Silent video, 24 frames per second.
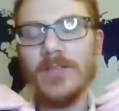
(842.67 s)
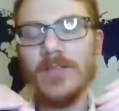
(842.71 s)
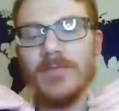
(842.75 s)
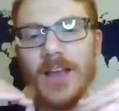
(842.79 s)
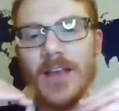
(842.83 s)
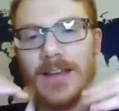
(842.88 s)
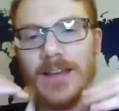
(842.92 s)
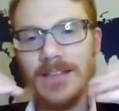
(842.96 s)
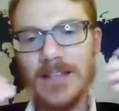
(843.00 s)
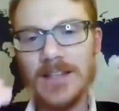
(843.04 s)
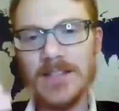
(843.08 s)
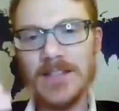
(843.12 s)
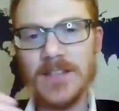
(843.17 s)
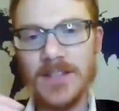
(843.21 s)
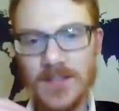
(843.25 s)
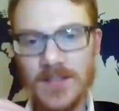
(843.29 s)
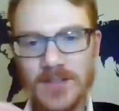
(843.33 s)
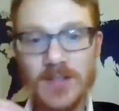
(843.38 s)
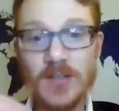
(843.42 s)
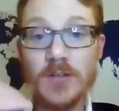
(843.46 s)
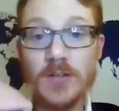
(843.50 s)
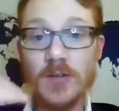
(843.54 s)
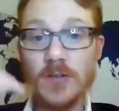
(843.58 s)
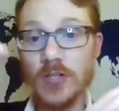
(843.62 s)
of these
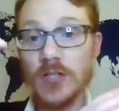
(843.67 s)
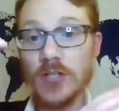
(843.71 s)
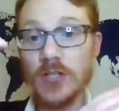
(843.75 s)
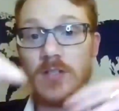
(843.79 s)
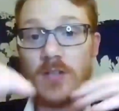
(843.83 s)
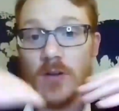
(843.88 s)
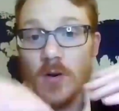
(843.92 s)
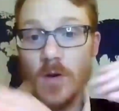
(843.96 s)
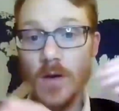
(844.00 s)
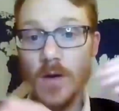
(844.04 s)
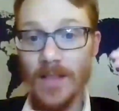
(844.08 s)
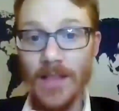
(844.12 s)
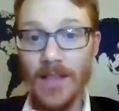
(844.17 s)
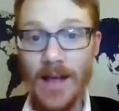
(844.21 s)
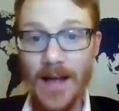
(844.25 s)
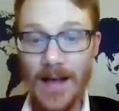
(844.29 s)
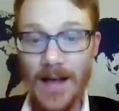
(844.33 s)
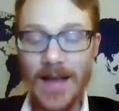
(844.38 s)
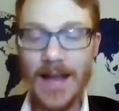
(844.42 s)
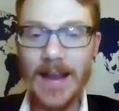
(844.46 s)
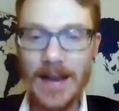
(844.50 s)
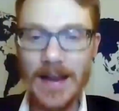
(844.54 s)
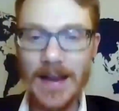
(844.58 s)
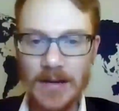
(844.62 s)
institutions are
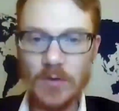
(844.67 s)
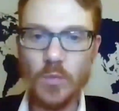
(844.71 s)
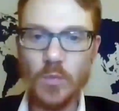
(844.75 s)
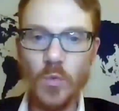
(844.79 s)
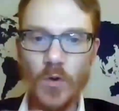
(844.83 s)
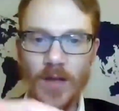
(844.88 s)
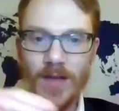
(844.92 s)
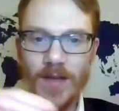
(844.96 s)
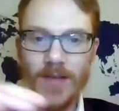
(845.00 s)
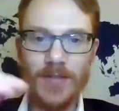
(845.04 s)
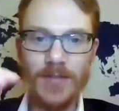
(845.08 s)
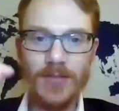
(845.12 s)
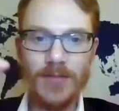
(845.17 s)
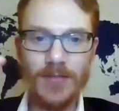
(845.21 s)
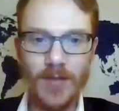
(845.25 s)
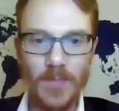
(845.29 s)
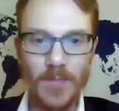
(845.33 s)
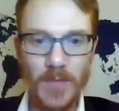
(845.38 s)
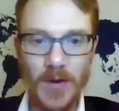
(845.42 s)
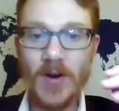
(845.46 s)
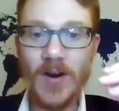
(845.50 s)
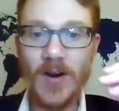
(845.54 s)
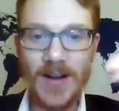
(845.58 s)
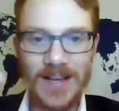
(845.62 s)
aligned with
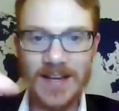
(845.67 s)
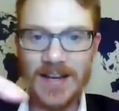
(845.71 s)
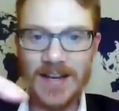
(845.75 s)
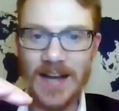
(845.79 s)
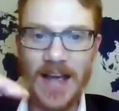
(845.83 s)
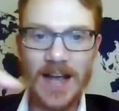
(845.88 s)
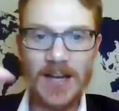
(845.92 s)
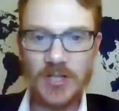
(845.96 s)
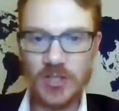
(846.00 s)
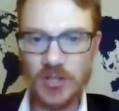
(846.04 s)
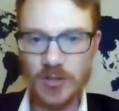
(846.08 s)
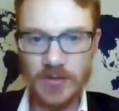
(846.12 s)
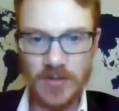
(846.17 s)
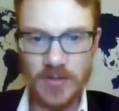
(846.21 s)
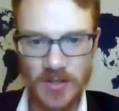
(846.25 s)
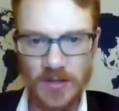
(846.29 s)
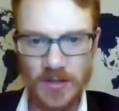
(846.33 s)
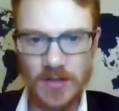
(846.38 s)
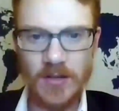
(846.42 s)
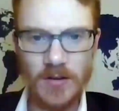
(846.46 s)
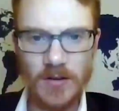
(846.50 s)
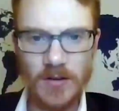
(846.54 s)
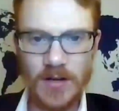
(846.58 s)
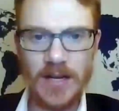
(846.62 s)
American national
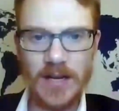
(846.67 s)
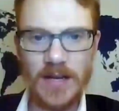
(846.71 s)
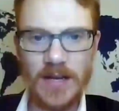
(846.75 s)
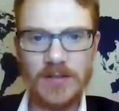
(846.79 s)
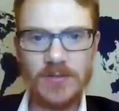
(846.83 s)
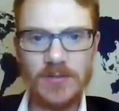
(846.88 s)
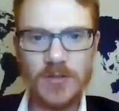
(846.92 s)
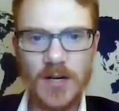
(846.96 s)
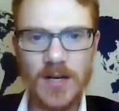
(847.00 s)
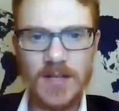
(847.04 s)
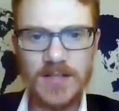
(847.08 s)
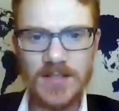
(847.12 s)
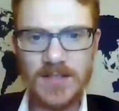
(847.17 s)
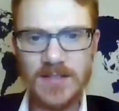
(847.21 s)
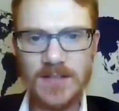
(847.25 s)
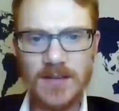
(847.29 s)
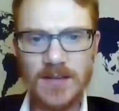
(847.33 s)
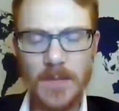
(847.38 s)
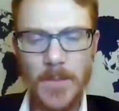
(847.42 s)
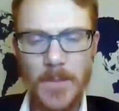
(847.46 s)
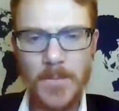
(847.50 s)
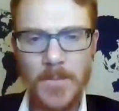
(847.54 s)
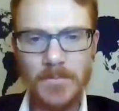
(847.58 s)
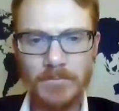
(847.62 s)
security
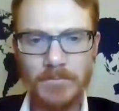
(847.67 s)
interests?